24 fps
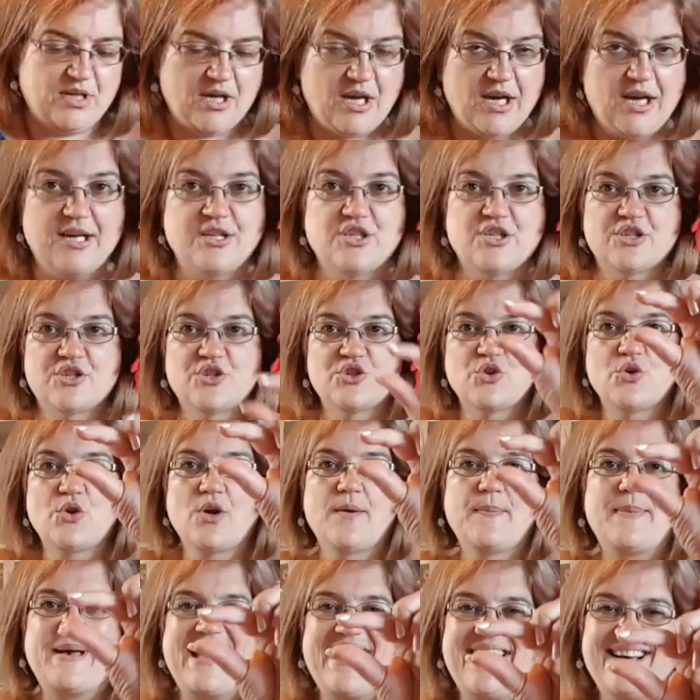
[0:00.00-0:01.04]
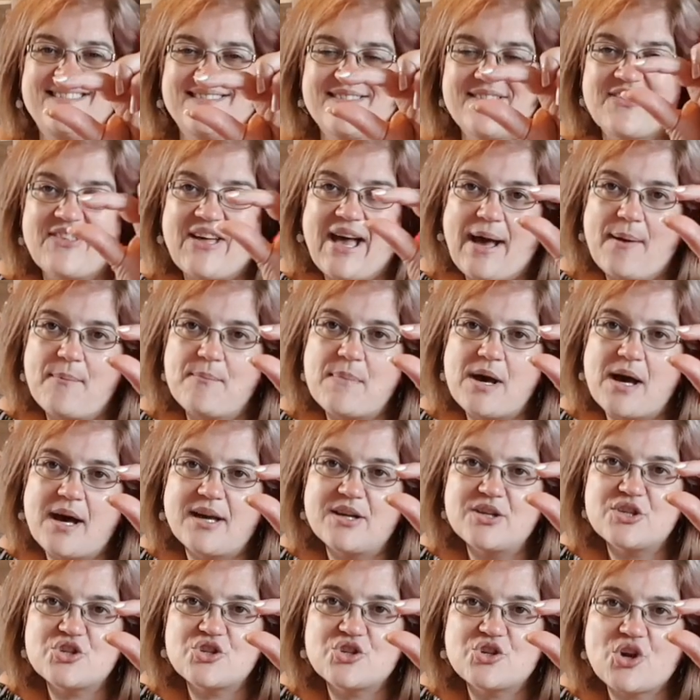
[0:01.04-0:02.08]
I just took about that
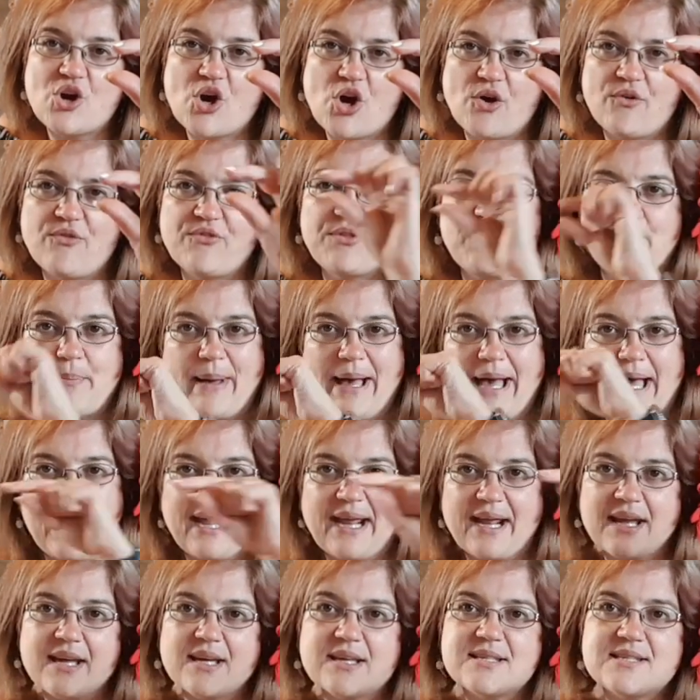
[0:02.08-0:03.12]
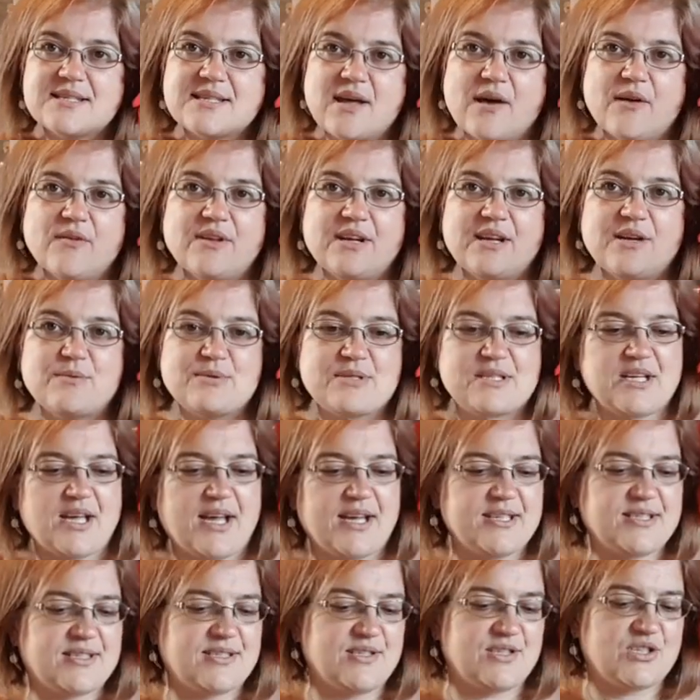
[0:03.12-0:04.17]
much off the back so that it was
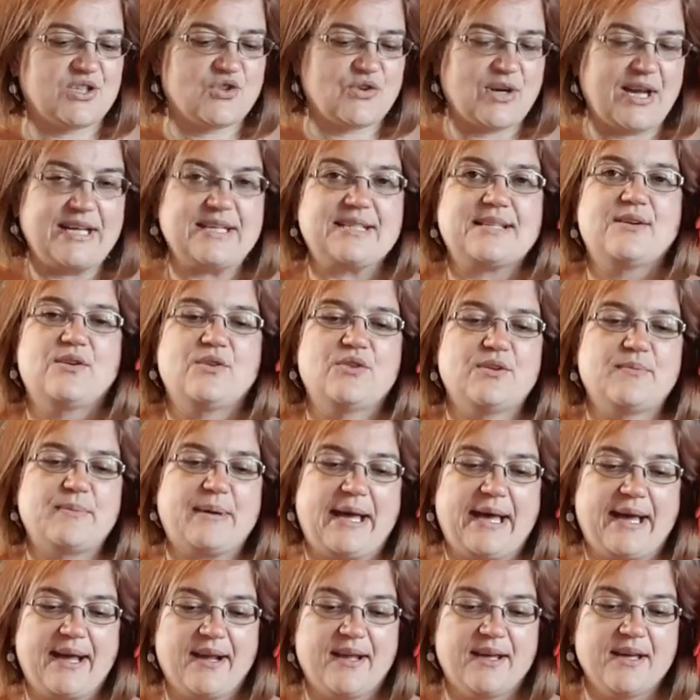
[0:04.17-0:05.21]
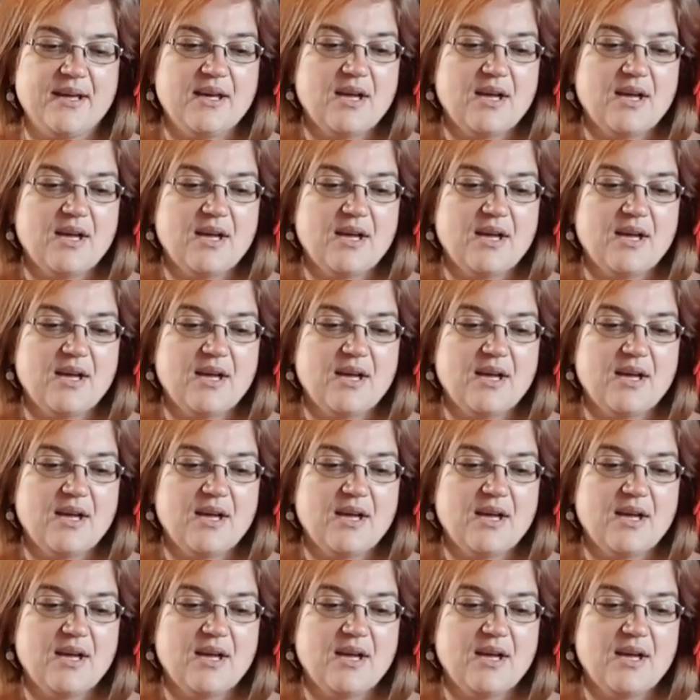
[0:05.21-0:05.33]
nice and straight along the back.